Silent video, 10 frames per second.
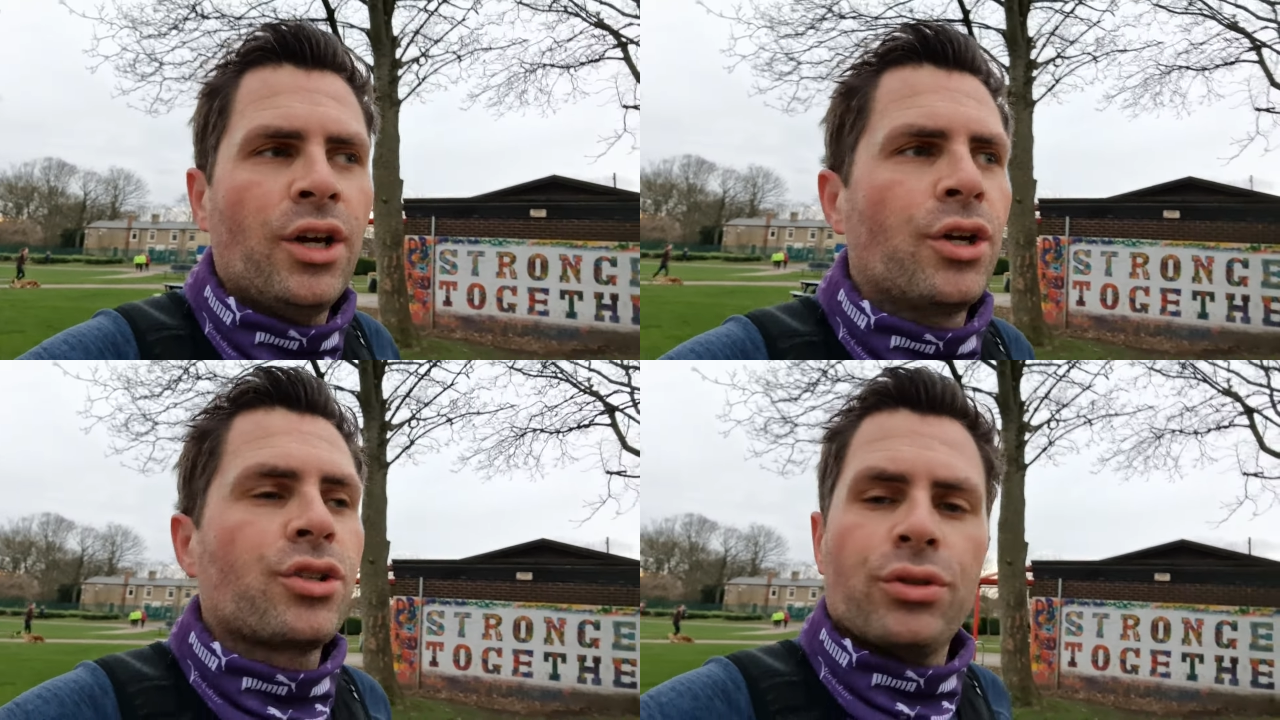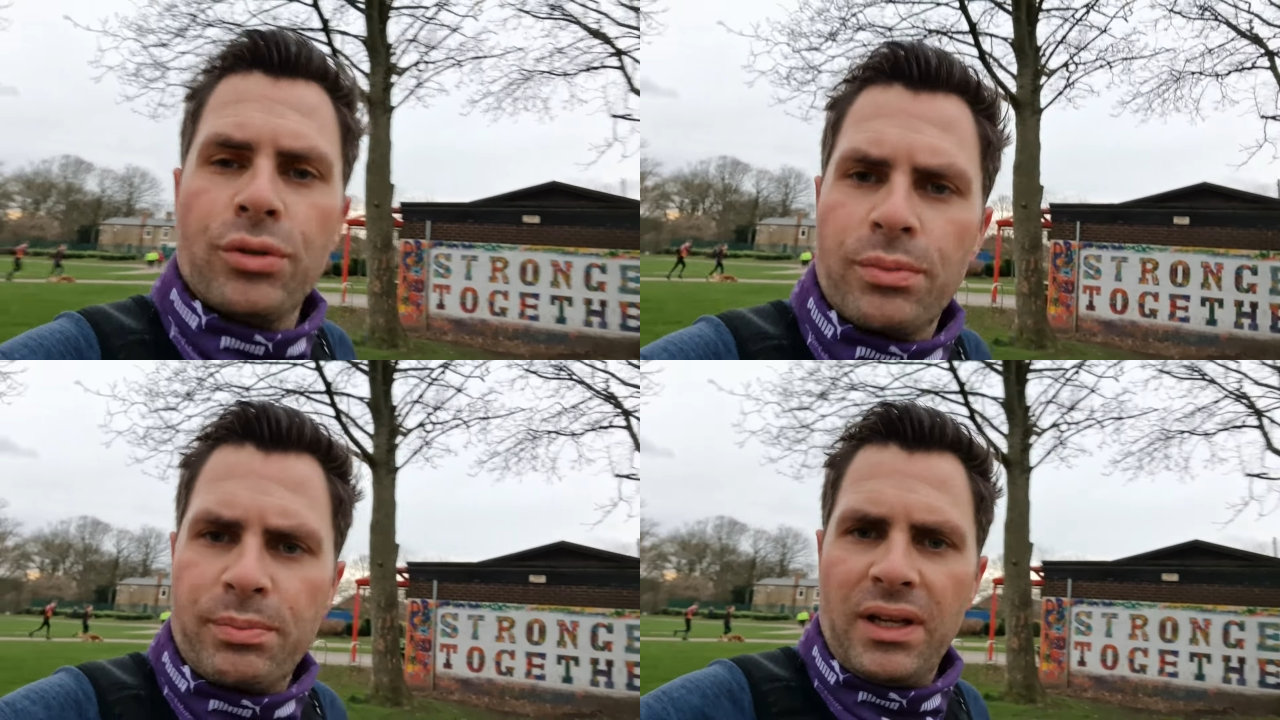So
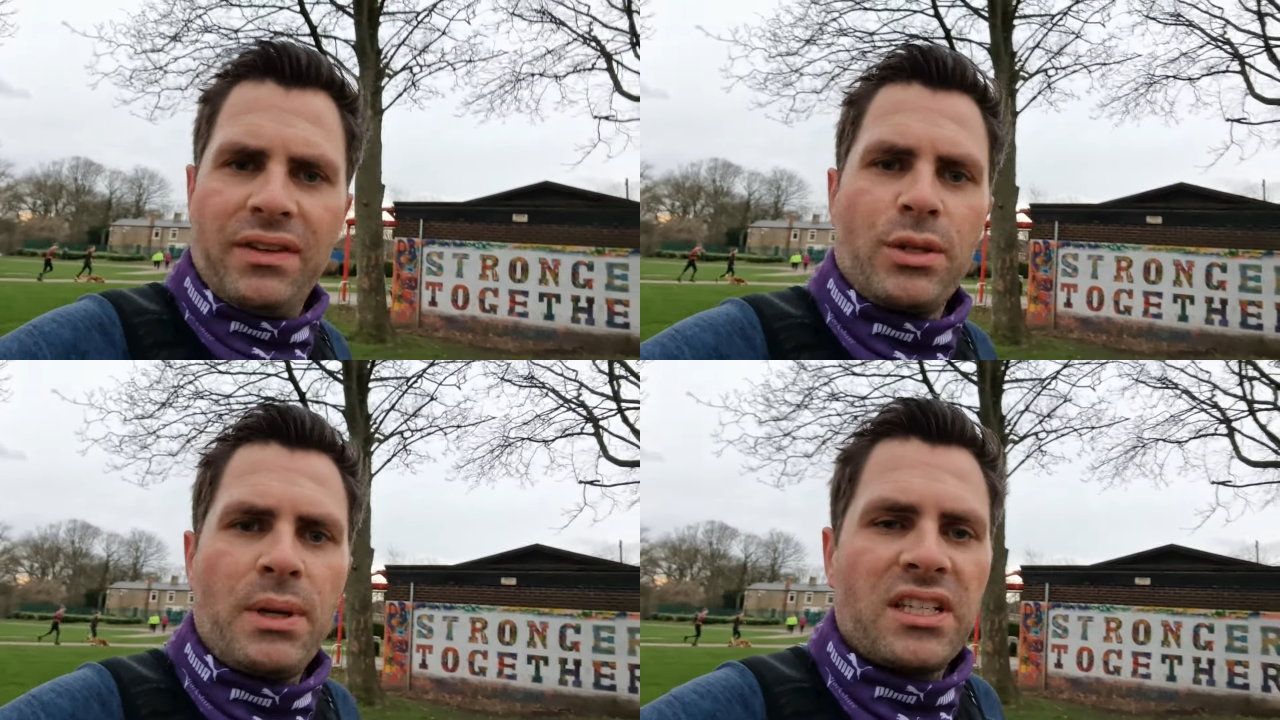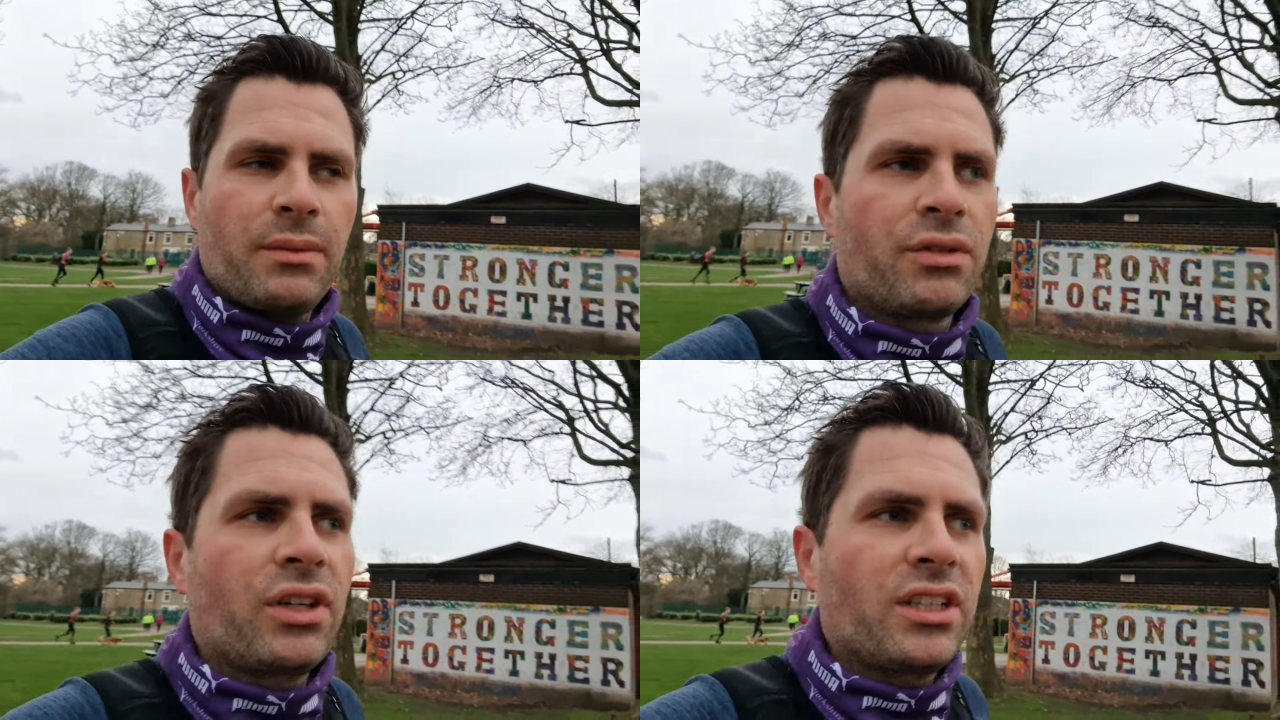previous weeks I've
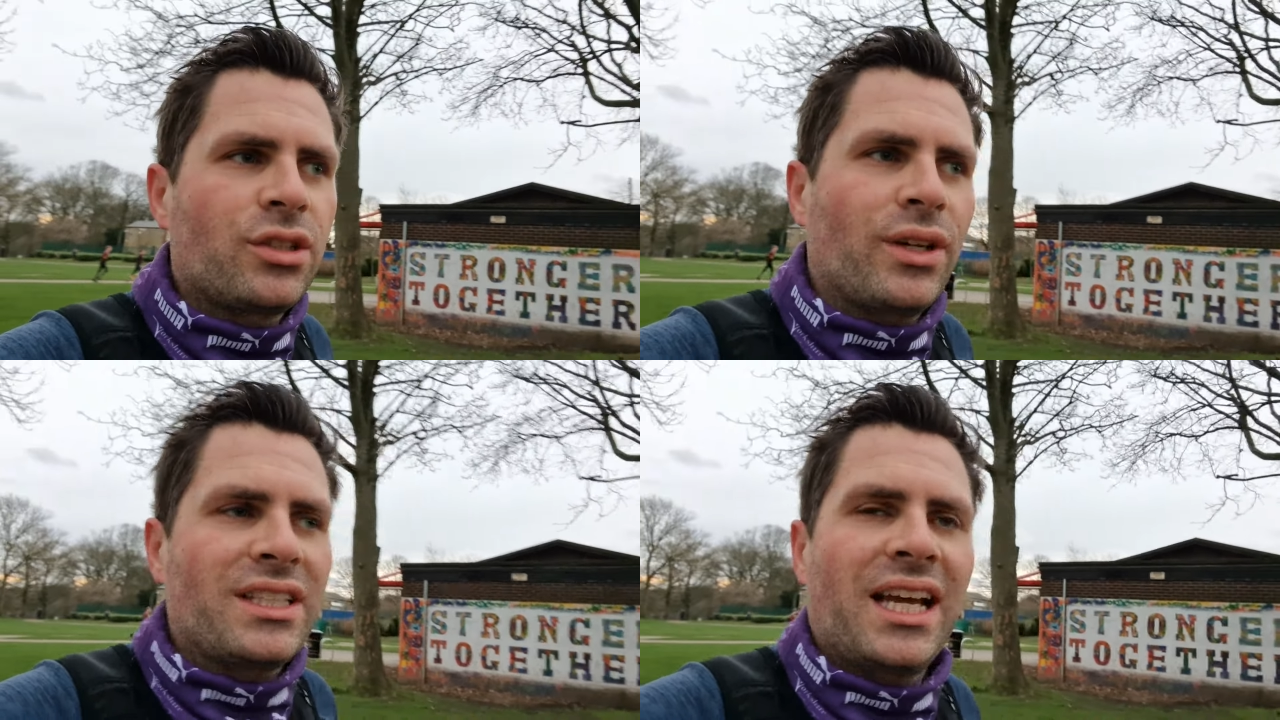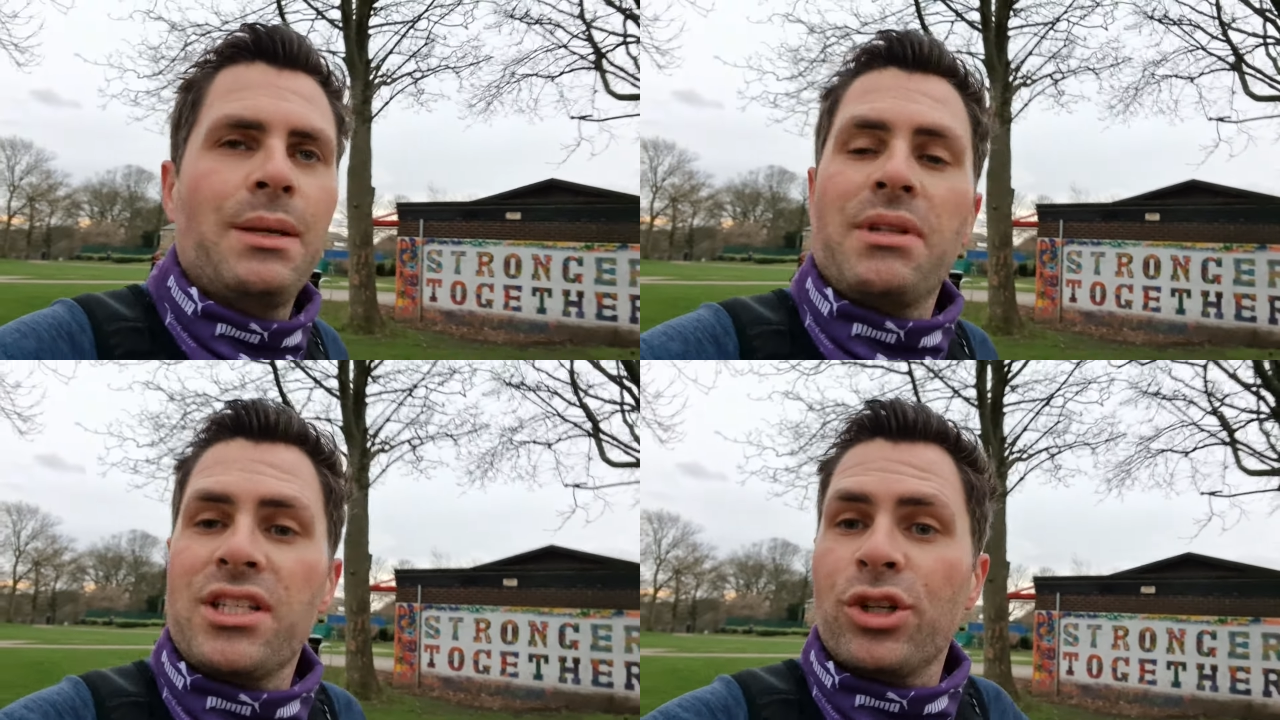been running to a time
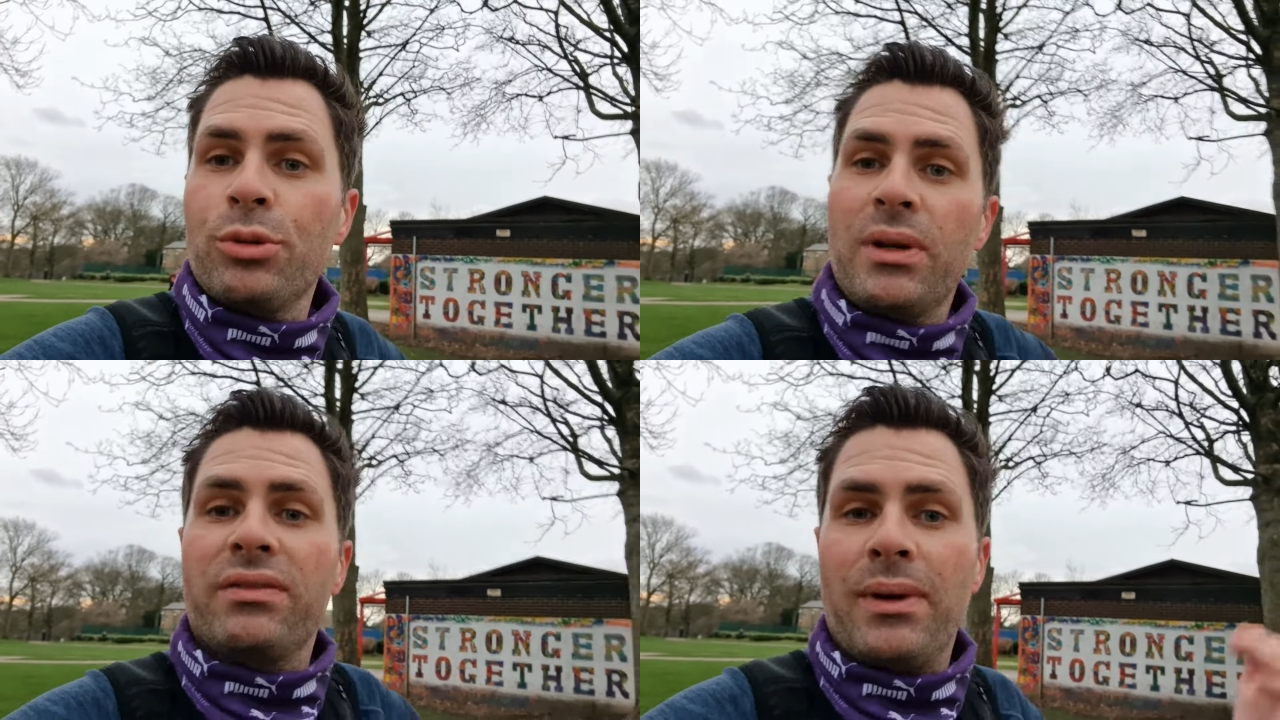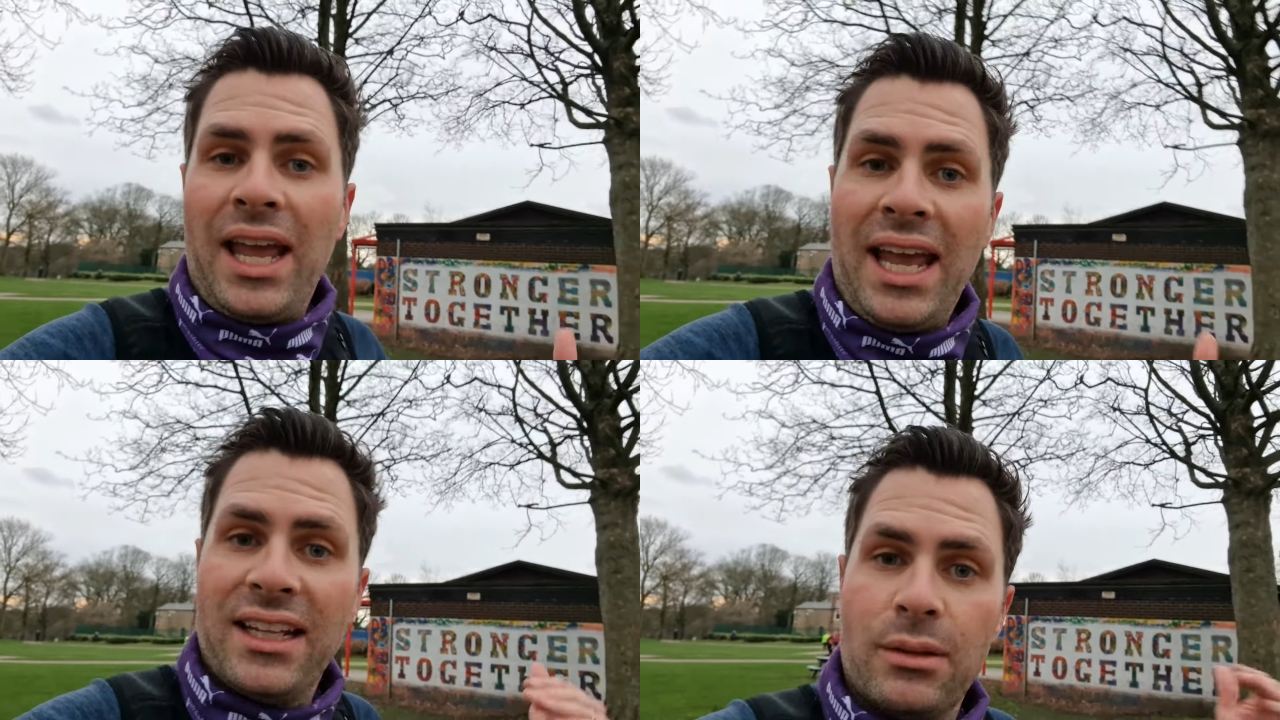and it's told me if I'm
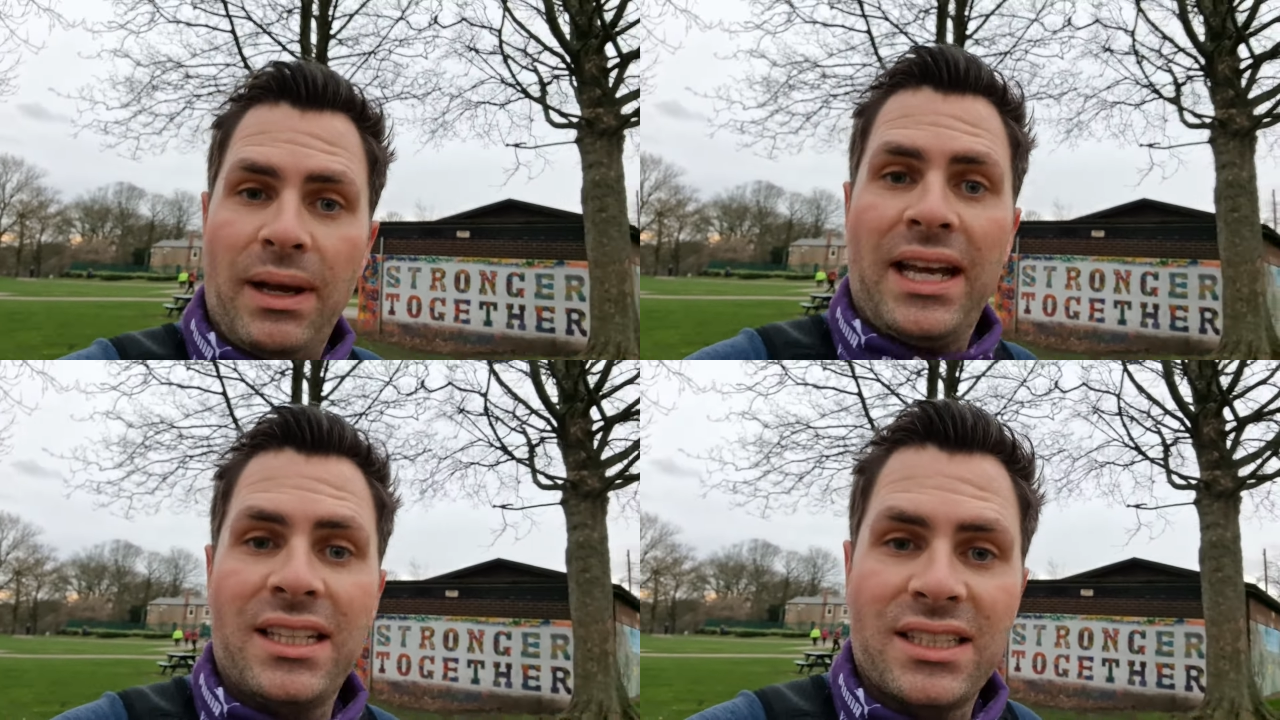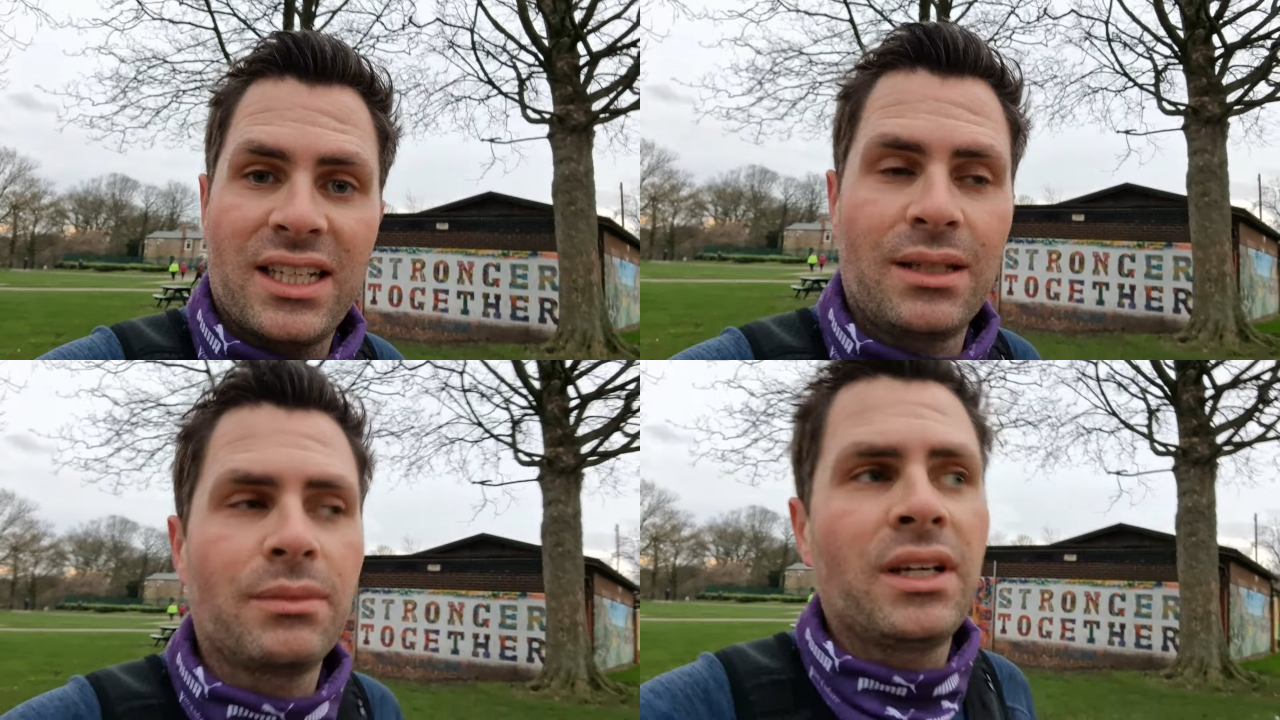ahead or behind
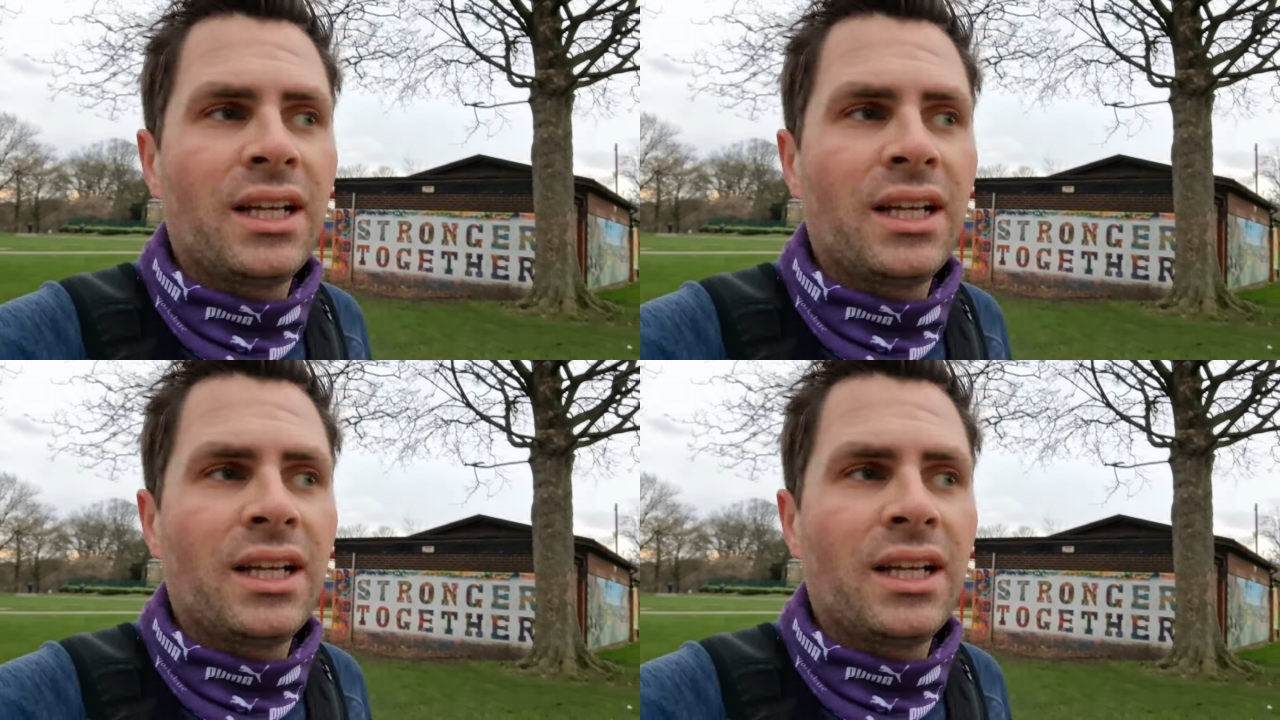time.